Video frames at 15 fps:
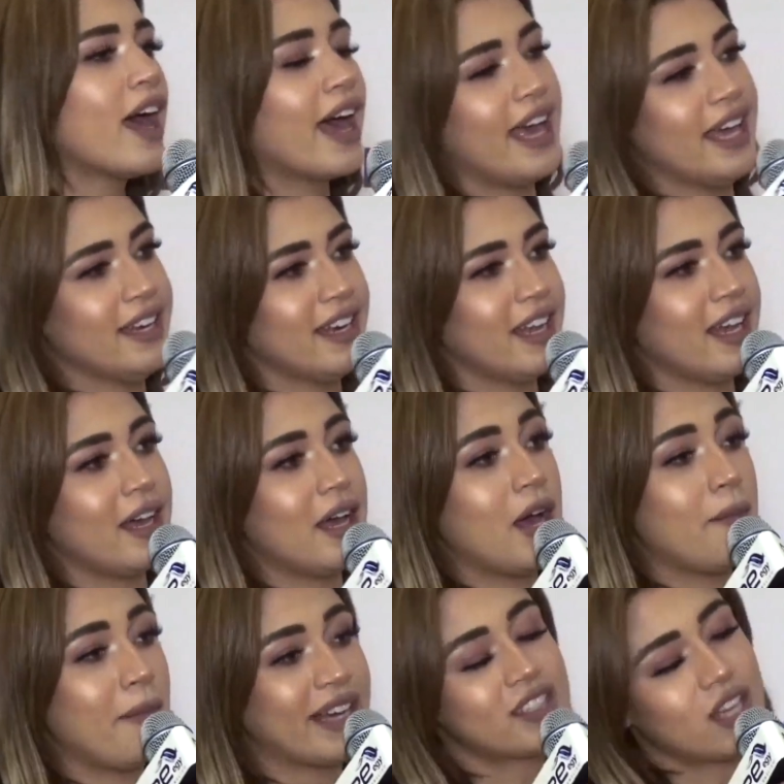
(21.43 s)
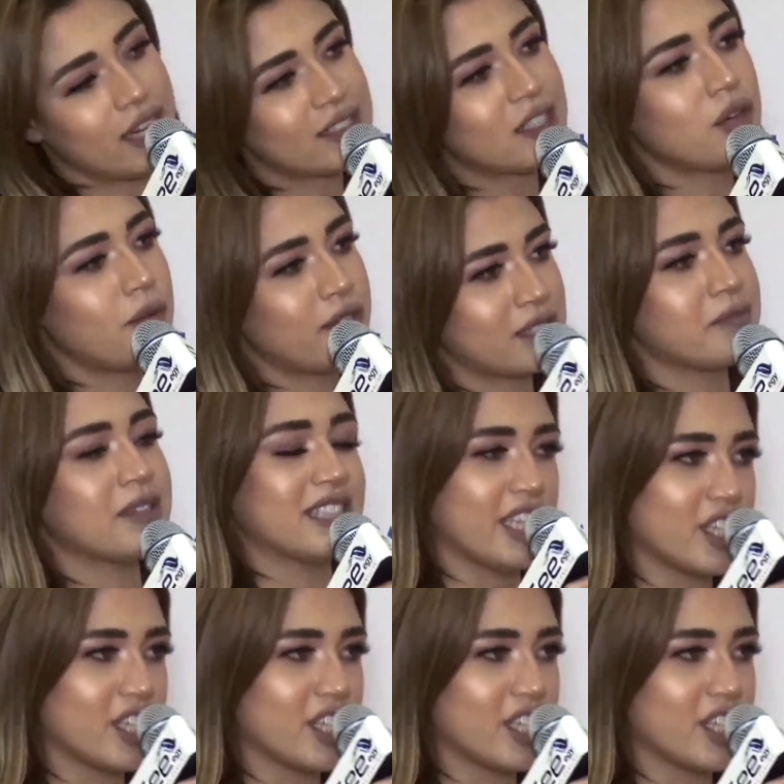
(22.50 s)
And my title was Miss